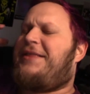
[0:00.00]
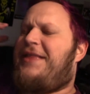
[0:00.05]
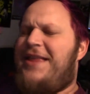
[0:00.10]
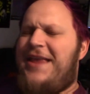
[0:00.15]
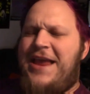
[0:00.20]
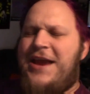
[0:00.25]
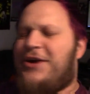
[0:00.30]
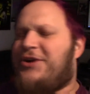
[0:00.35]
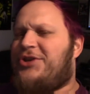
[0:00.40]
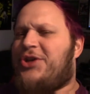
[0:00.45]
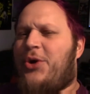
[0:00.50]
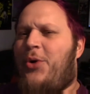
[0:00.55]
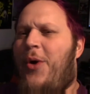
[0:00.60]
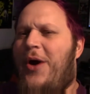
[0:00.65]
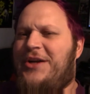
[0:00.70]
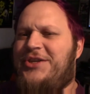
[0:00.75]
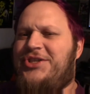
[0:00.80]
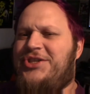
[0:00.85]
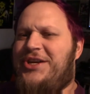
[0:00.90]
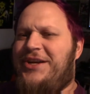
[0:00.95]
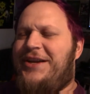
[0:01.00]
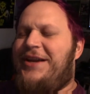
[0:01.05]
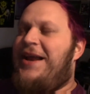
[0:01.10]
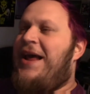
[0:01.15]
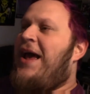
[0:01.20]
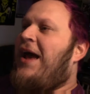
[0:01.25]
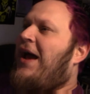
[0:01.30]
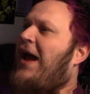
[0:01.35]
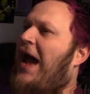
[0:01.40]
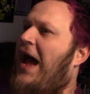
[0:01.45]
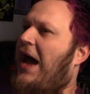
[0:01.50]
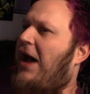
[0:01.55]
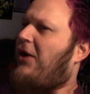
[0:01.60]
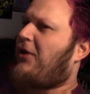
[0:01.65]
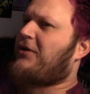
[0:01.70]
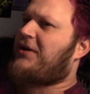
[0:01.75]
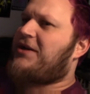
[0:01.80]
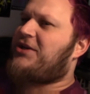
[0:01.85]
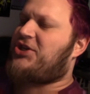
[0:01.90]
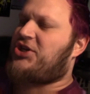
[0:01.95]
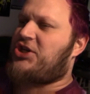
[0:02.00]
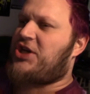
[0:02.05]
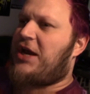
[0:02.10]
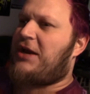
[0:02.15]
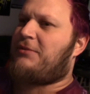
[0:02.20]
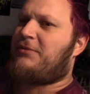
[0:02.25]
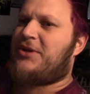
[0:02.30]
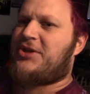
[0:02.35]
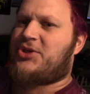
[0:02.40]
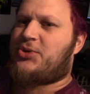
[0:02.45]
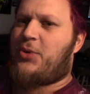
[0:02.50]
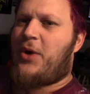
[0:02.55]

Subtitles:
Here's a question. How did Shameless